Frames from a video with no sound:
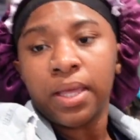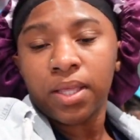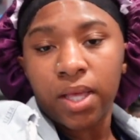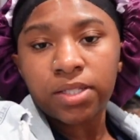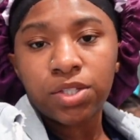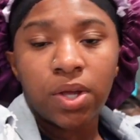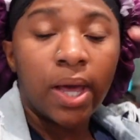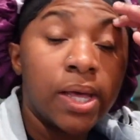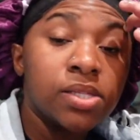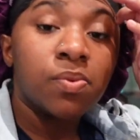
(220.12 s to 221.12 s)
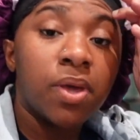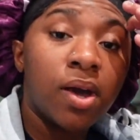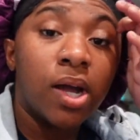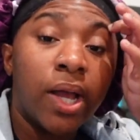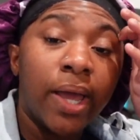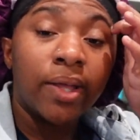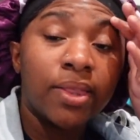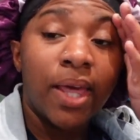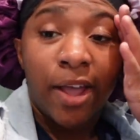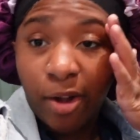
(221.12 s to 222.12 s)
yes, you guys, we are at
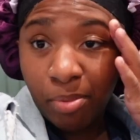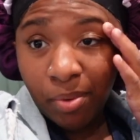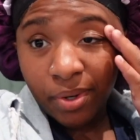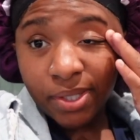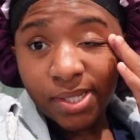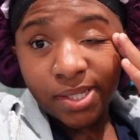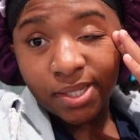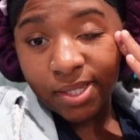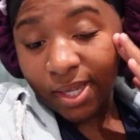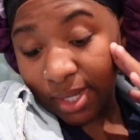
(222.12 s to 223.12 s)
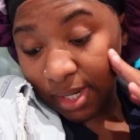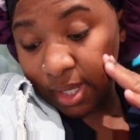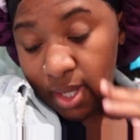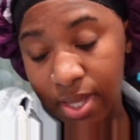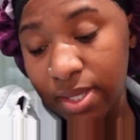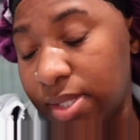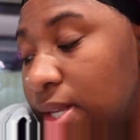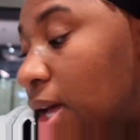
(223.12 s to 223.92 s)
the airport. It is,